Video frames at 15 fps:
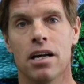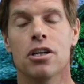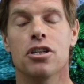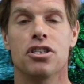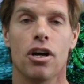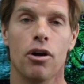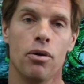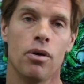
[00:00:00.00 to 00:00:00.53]

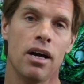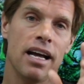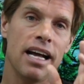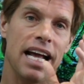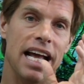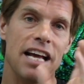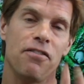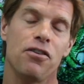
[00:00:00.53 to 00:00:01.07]
So
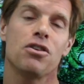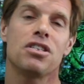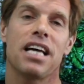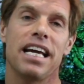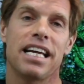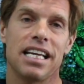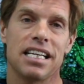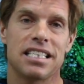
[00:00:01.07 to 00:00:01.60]
if you're
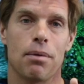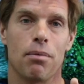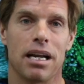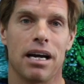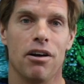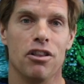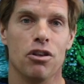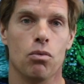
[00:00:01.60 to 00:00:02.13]
taking someone
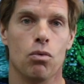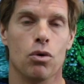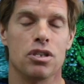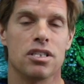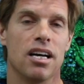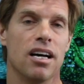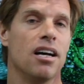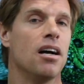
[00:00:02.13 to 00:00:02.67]
out in the
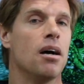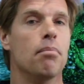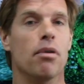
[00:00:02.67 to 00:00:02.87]
water,